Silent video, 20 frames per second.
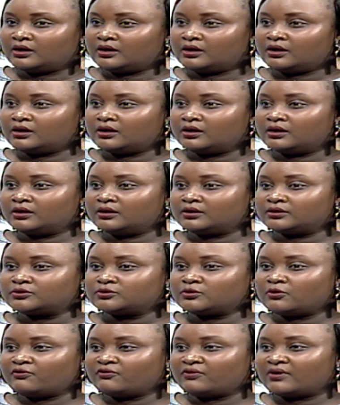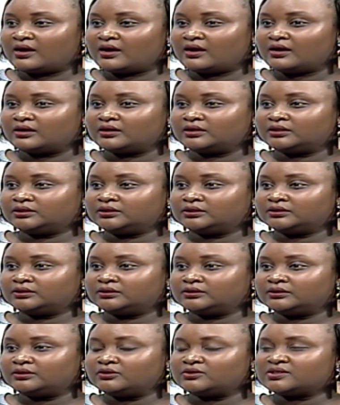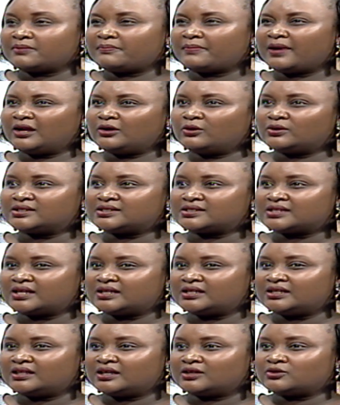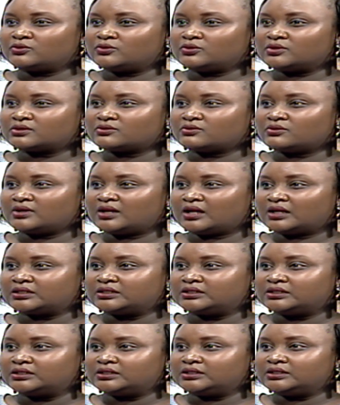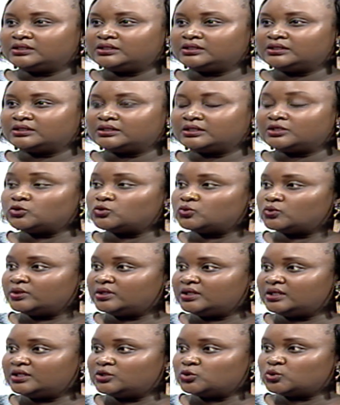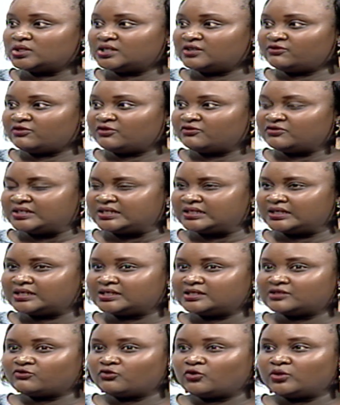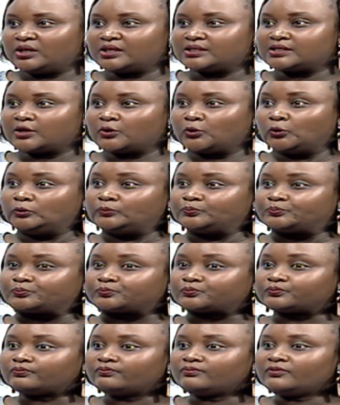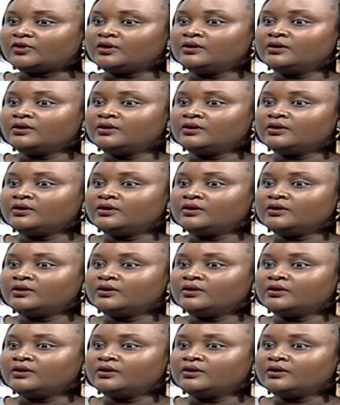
Uh, so far, uh, there's a pilot study that was conducted in Kitui in twenty fifteen, that is four years ago, mm-hmm.